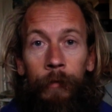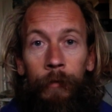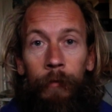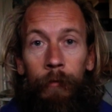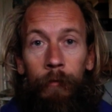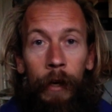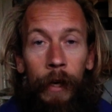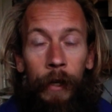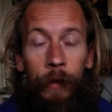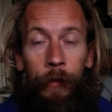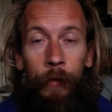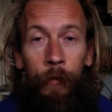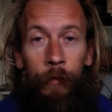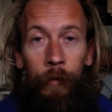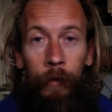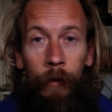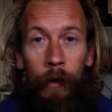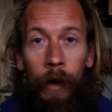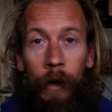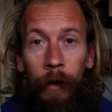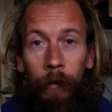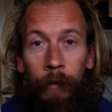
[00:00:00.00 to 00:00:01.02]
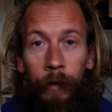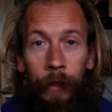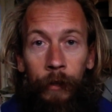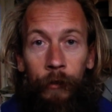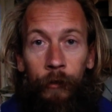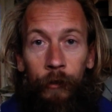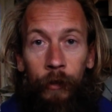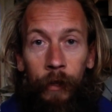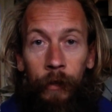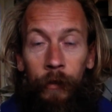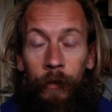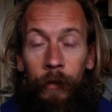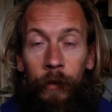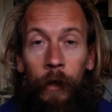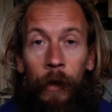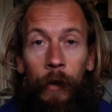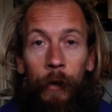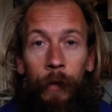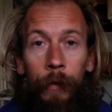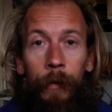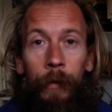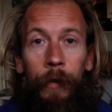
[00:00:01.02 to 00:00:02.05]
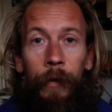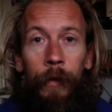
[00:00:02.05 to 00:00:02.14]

red Ferrari GTO,